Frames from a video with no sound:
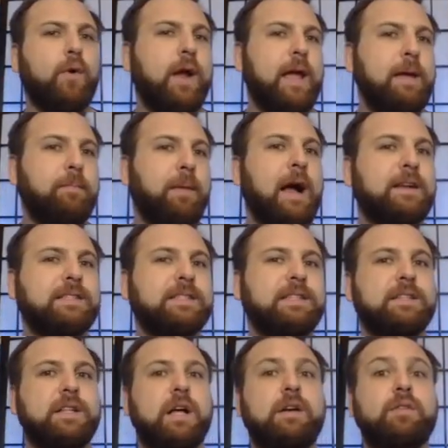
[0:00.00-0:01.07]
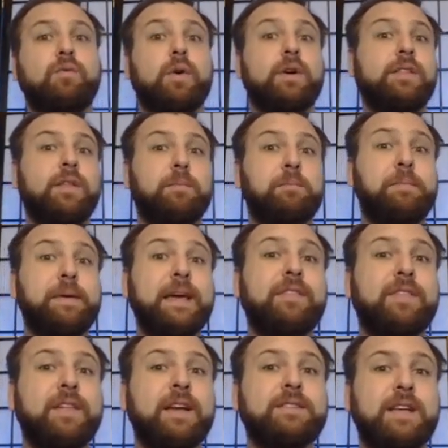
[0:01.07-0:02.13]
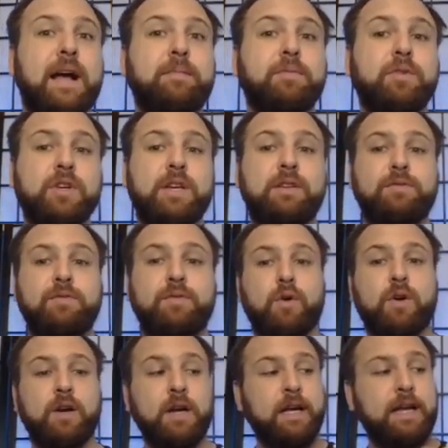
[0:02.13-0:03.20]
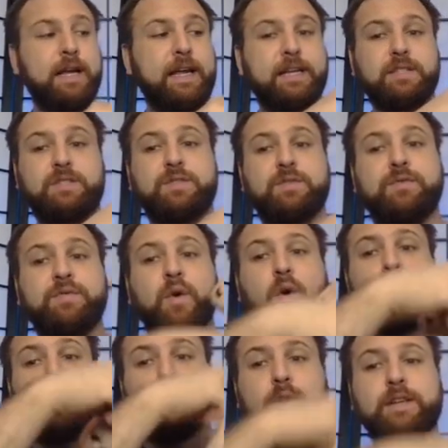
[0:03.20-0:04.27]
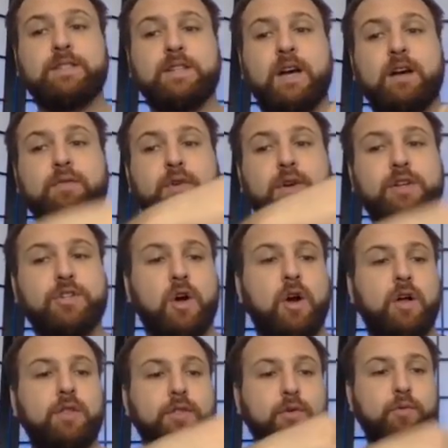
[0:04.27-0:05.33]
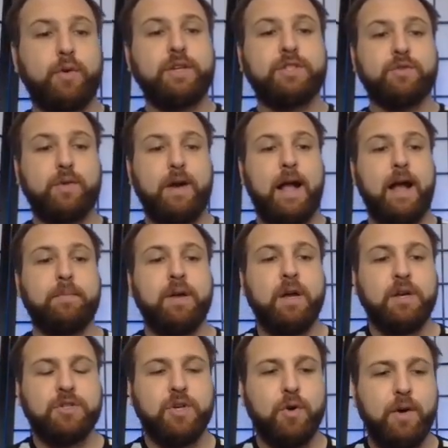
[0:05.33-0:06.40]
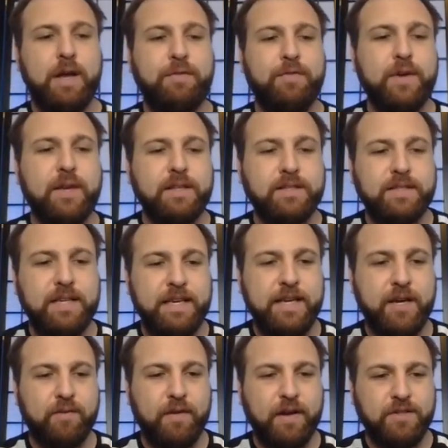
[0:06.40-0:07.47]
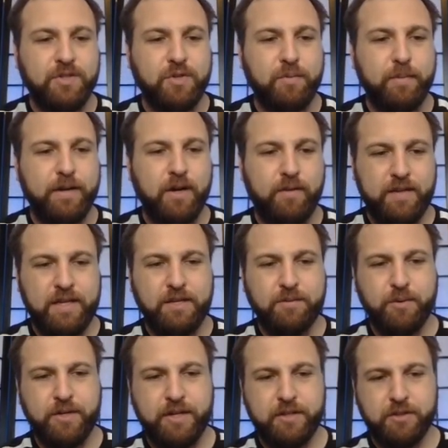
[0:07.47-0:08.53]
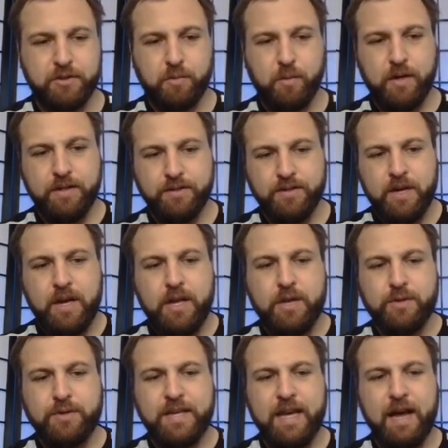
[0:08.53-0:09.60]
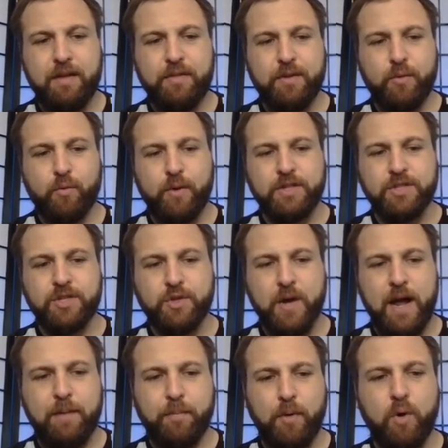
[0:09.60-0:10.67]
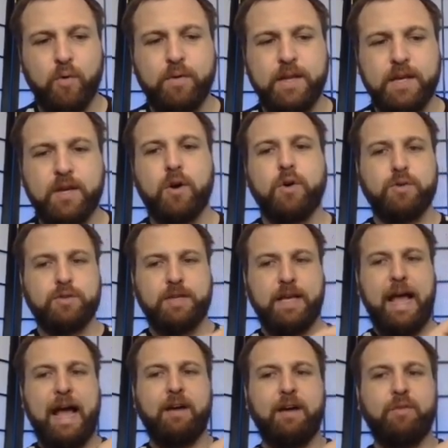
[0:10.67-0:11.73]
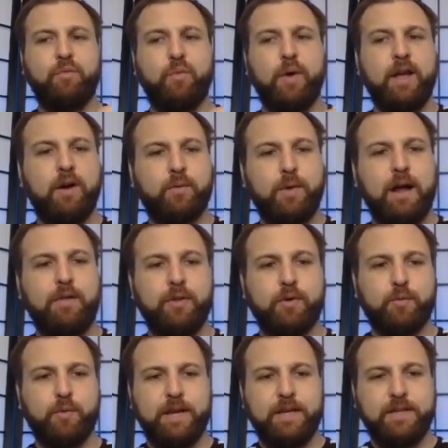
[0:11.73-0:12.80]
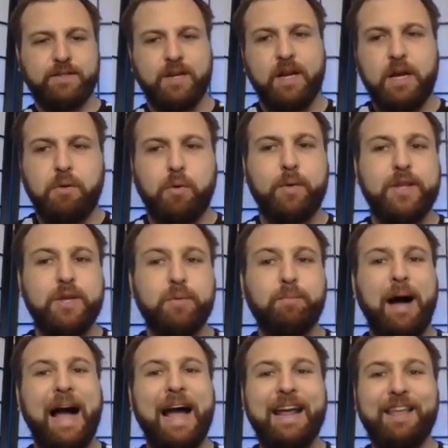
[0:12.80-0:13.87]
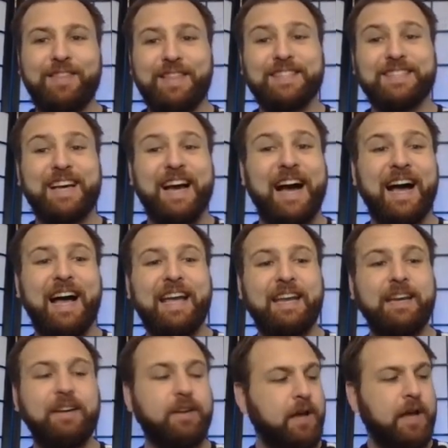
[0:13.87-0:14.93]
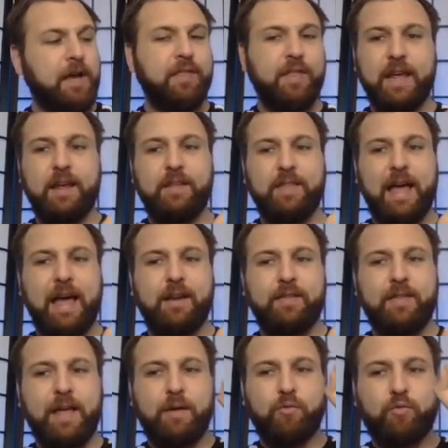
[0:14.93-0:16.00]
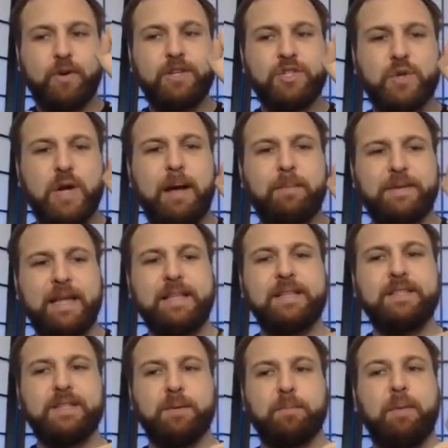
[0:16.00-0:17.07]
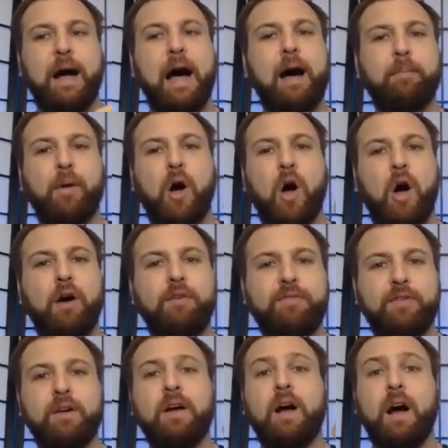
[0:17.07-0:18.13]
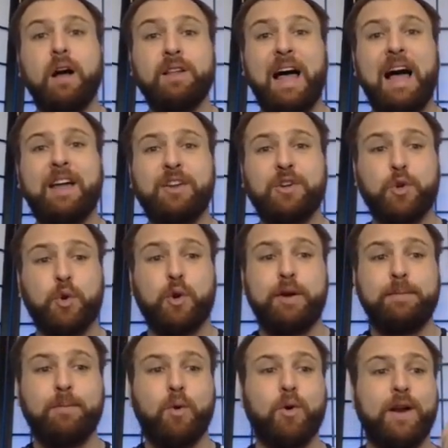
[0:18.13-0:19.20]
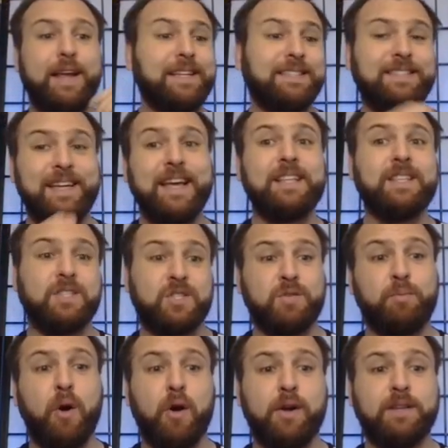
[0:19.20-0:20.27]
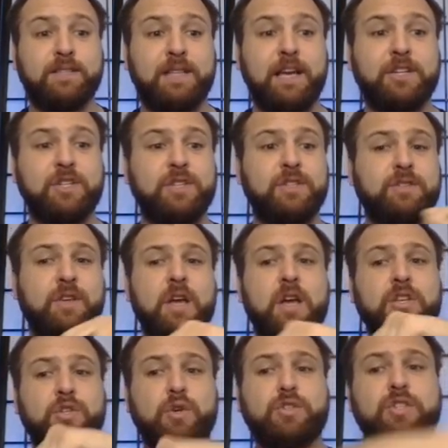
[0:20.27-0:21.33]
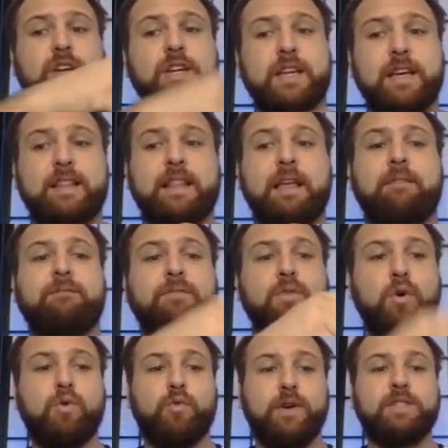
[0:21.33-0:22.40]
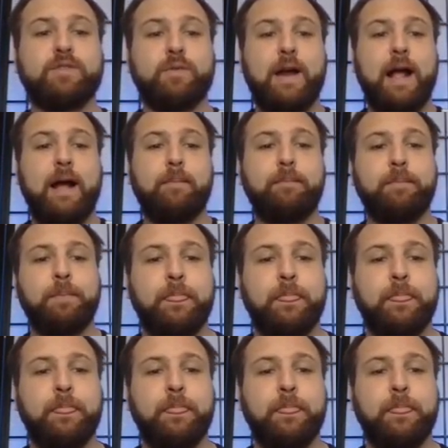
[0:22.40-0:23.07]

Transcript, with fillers: a boxing glove, one of the big things I'm looking for is full wrist coverage on the wrist wrap. So if you can see here, if I zoom in on these particular ones, you see how the wrist strap only goes halfway around the wrist. Well, when you buy this kind, the, that, that wrist strap tends to pop off a lot during more intense sparring sessions. So it's good to get that full wrist wrap.